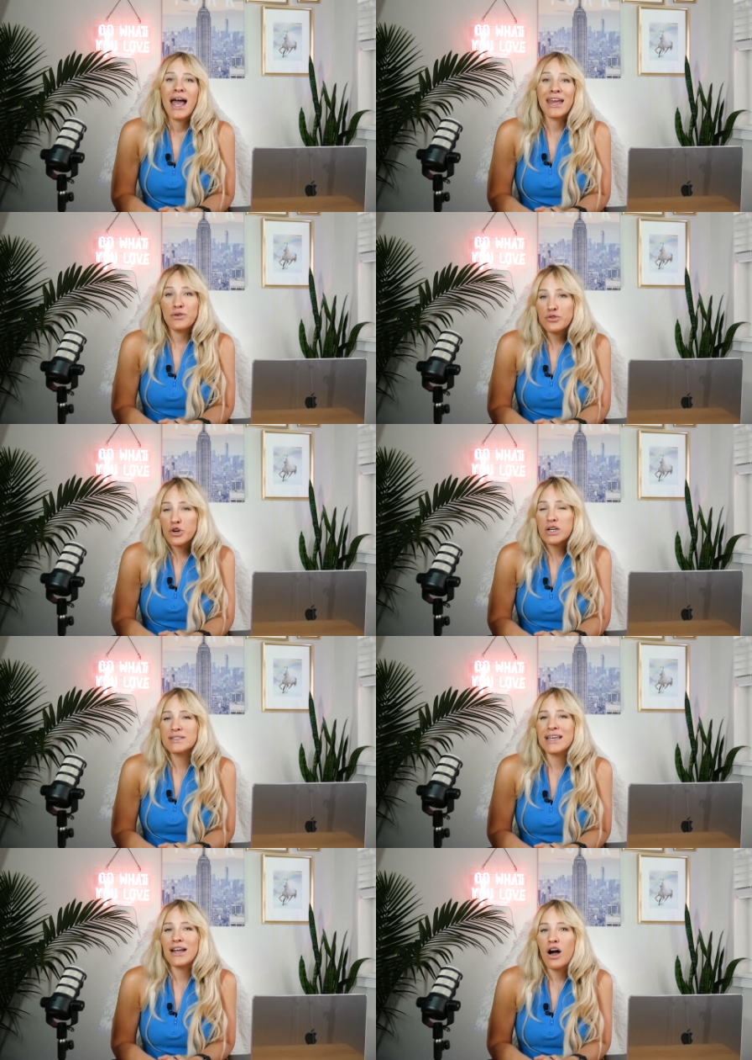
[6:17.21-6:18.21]
And of course,
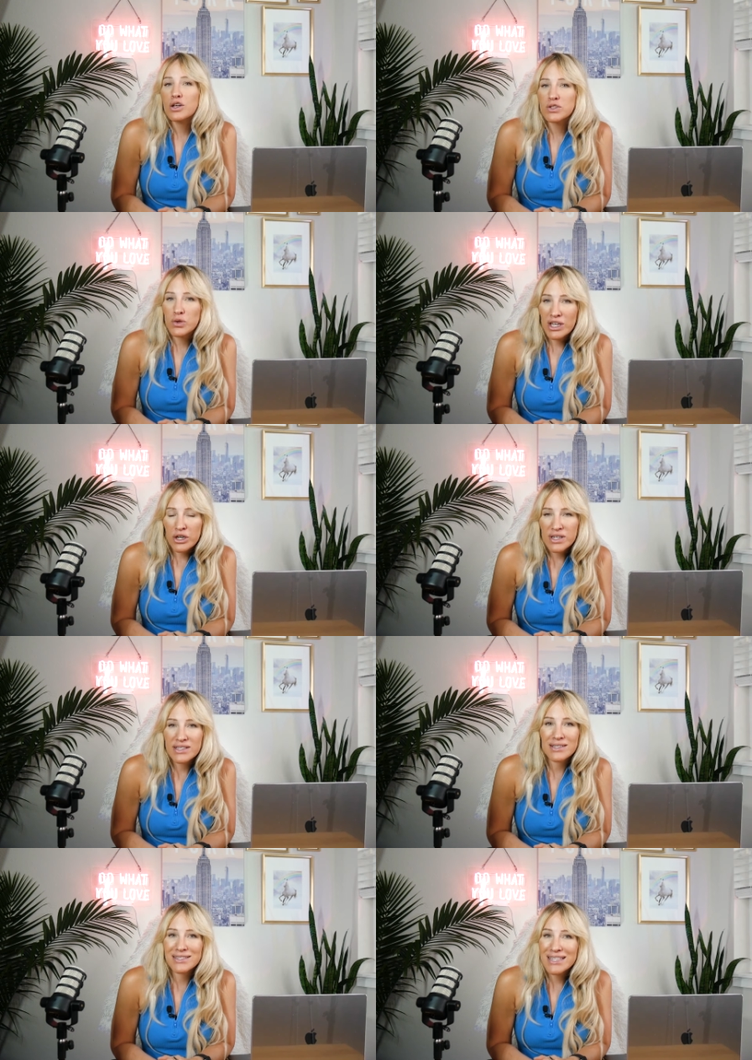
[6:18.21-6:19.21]
it also
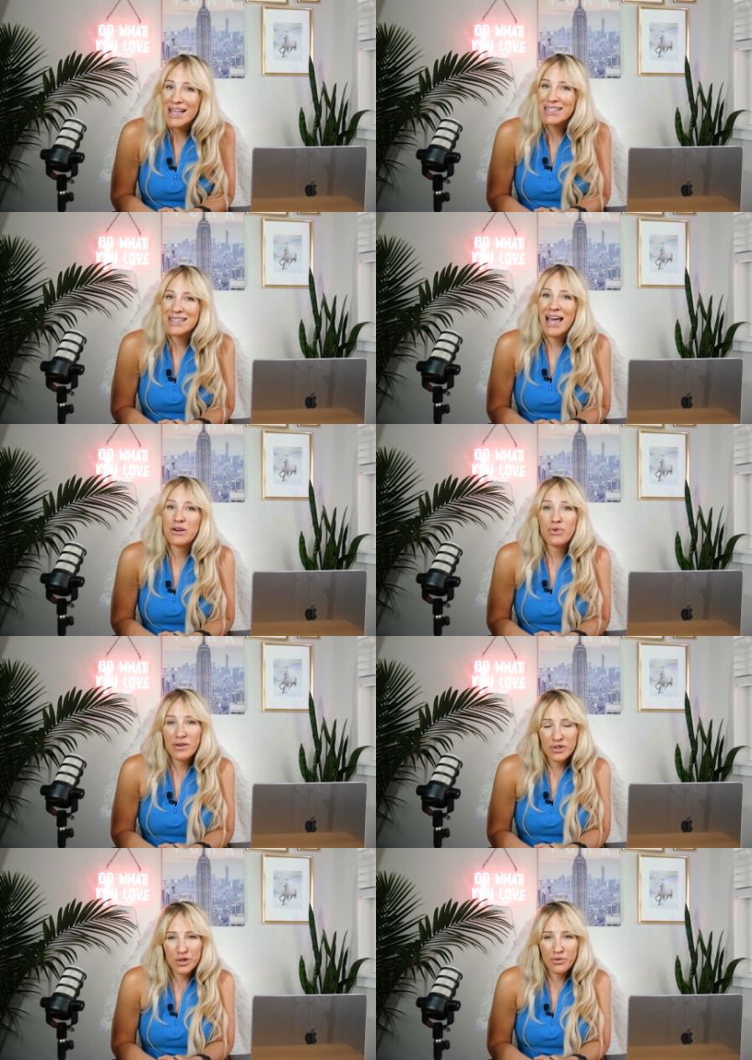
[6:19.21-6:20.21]
increases sales and
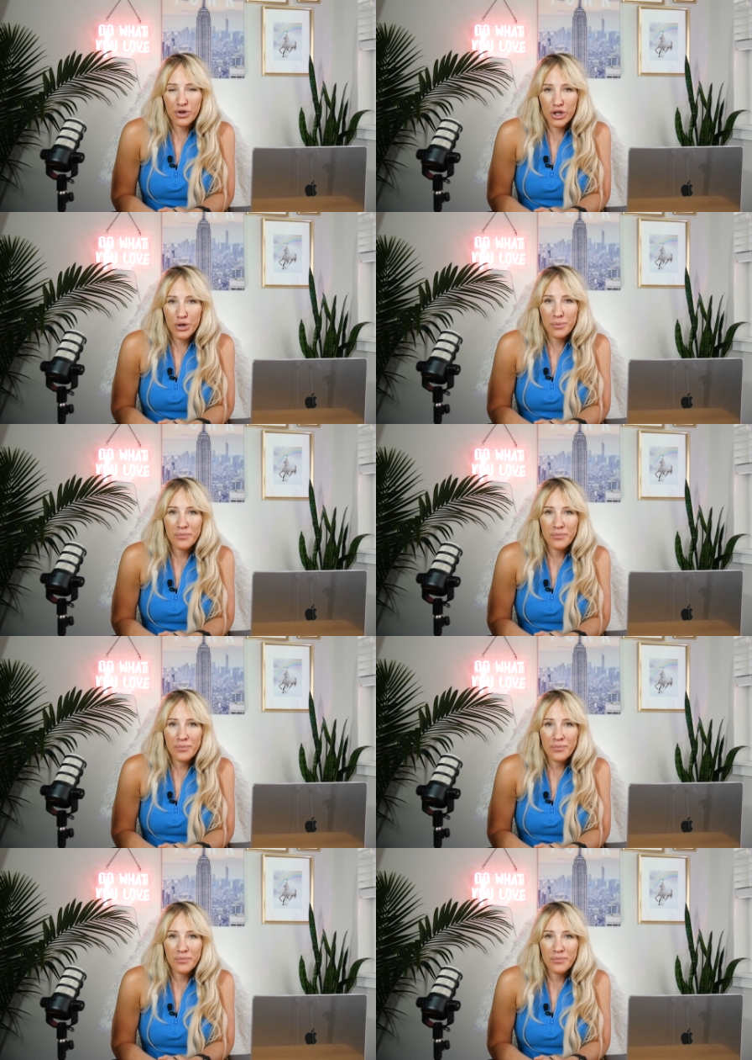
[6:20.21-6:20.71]
revenue for you.